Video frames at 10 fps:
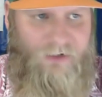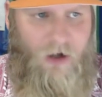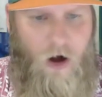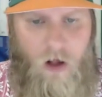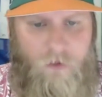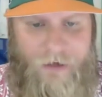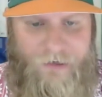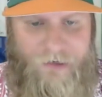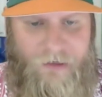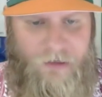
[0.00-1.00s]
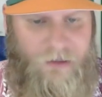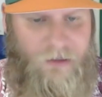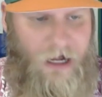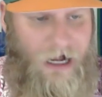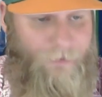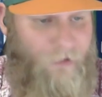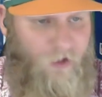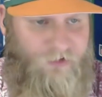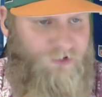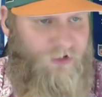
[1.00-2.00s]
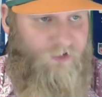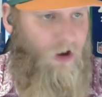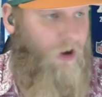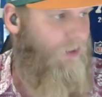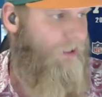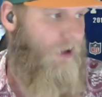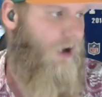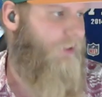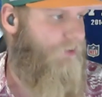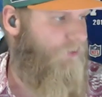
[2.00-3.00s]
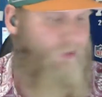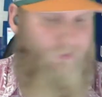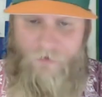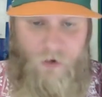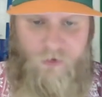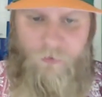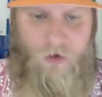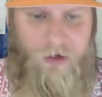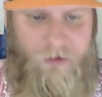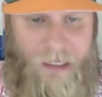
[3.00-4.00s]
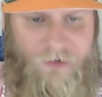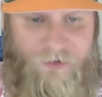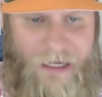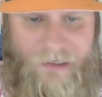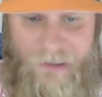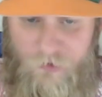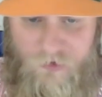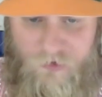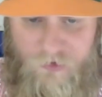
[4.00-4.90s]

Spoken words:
into all of it. It wasn't just all like, oh, they just survived. There were some really good things tonight. There were